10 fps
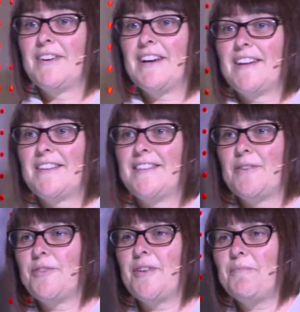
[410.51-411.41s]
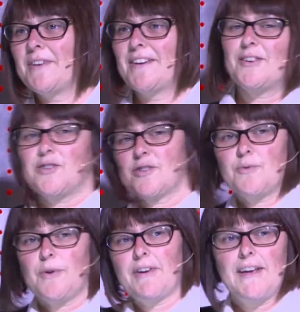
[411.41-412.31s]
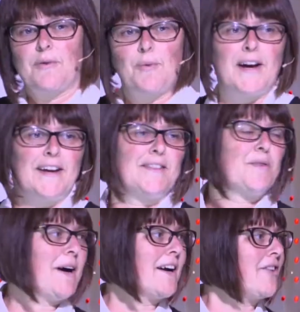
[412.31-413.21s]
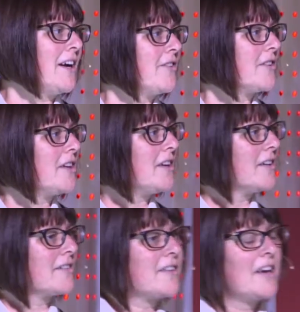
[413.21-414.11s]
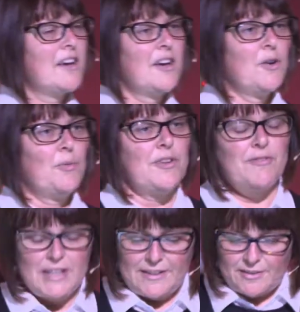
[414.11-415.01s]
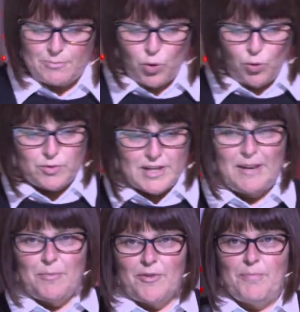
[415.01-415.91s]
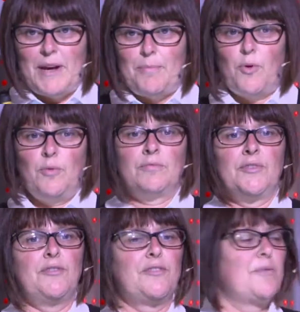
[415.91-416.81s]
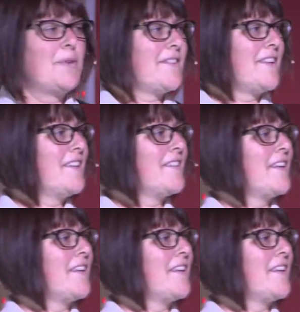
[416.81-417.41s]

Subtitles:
And there was something squirreling away in the background at Clarks with a really small team of people new to the business,